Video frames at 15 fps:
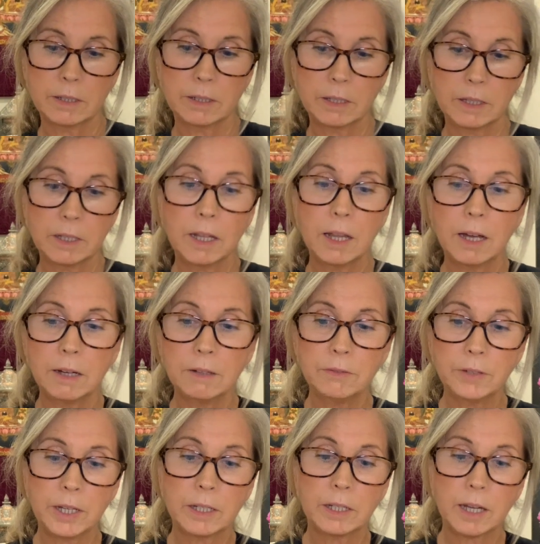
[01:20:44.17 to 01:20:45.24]
love
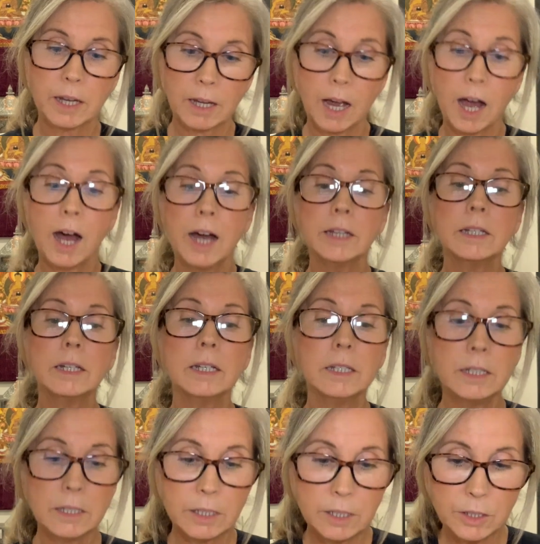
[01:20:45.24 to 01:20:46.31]
and
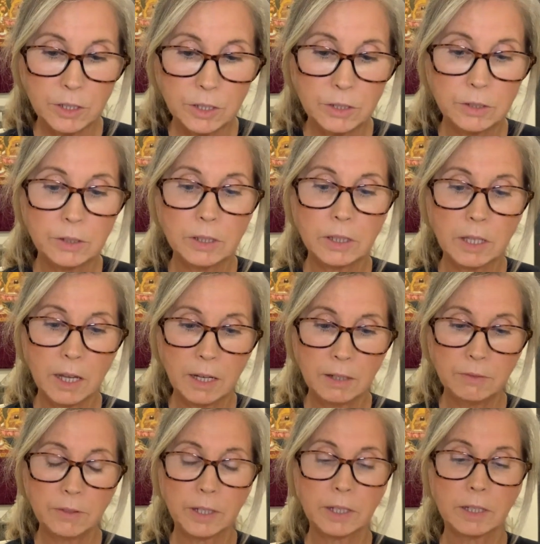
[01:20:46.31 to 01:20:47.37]
unconditional
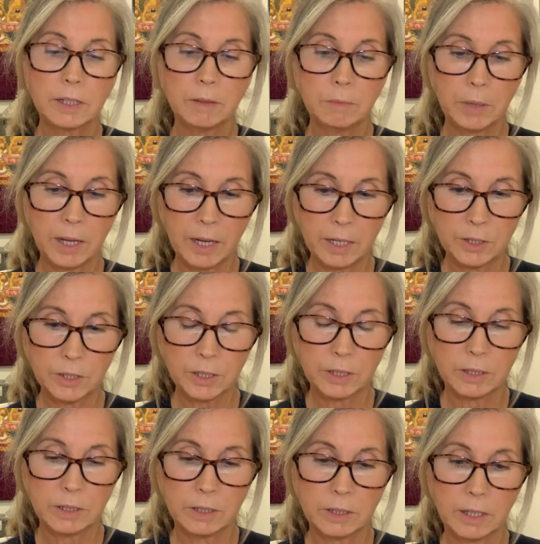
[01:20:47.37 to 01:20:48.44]
love and
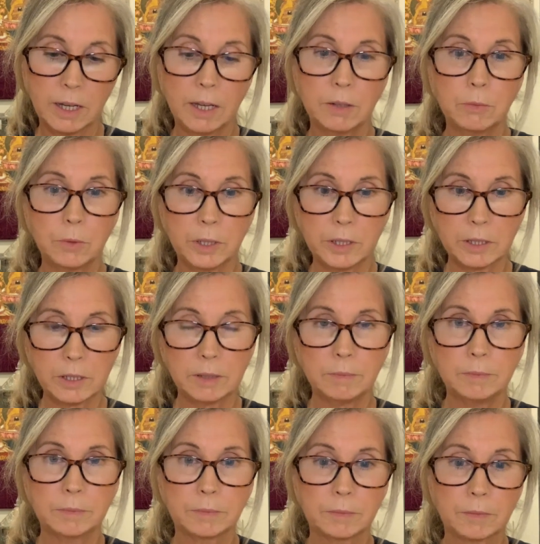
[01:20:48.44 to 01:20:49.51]
compassion and wisdom.
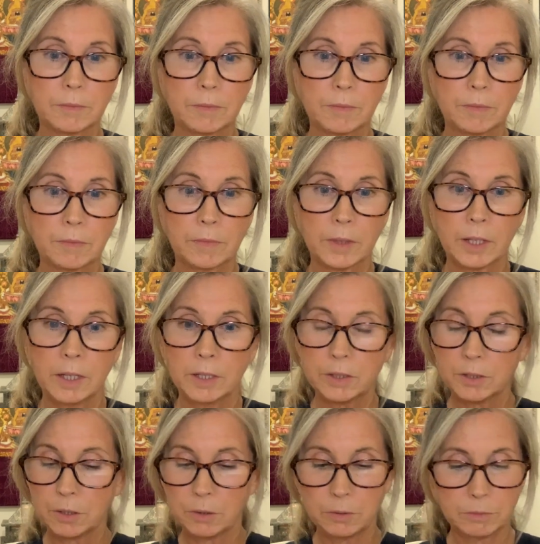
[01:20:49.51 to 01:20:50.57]

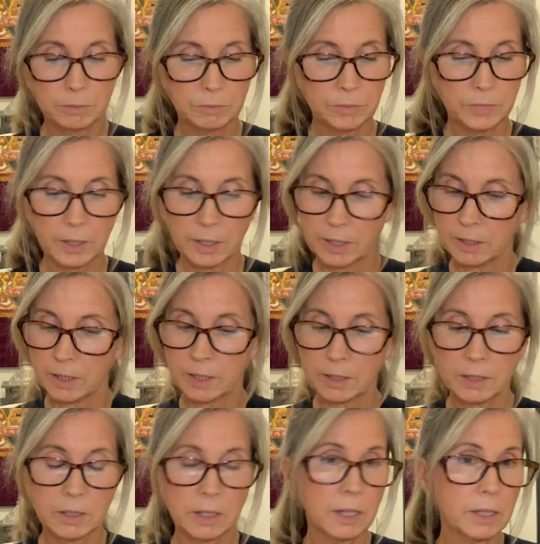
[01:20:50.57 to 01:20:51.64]
So again, like the
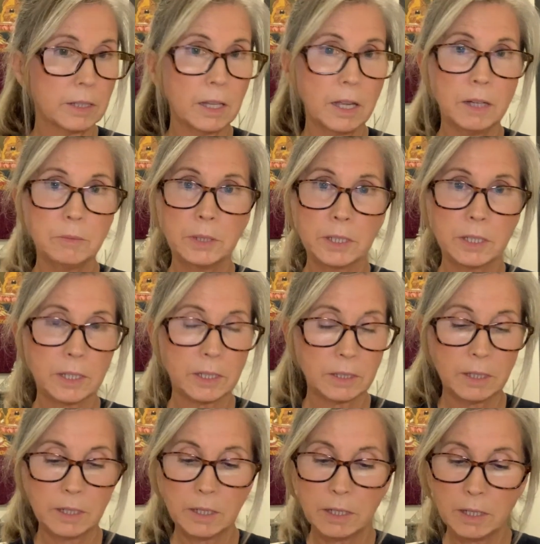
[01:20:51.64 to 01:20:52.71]
Dalai Lama, Thich
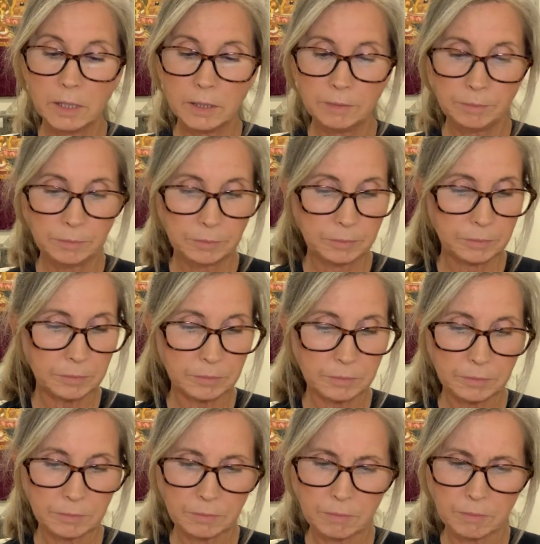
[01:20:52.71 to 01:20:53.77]
Nhat Hanh,
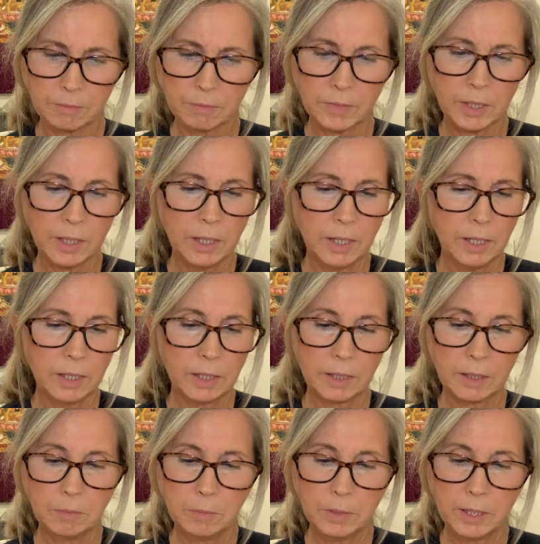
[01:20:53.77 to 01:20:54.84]

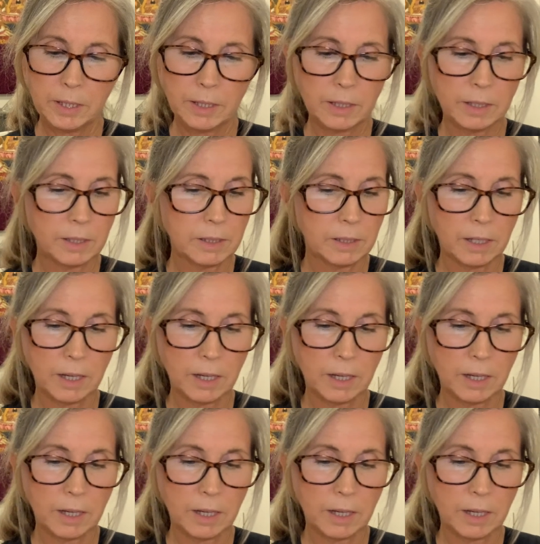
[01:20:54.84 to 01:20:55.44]
can be